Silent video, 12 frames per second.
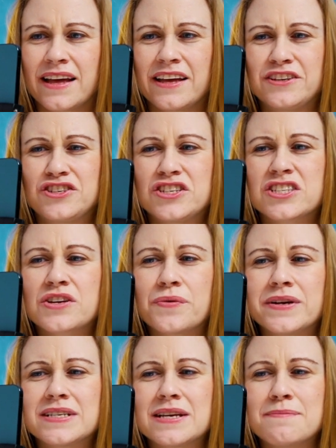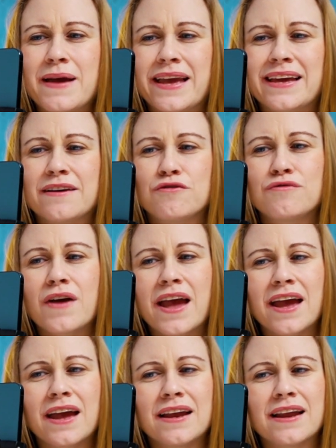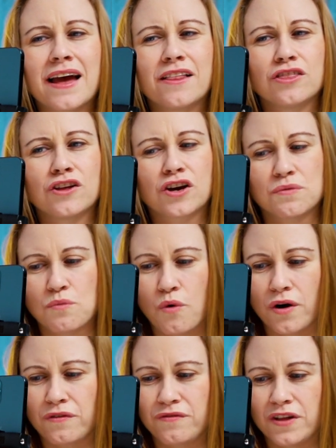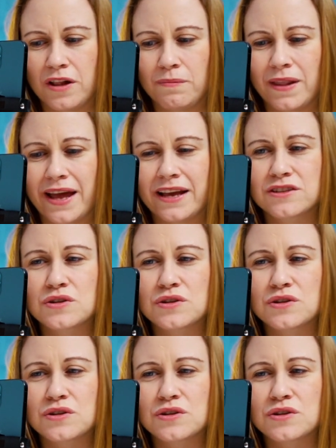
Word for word: is just going to make it fade and look more film-like.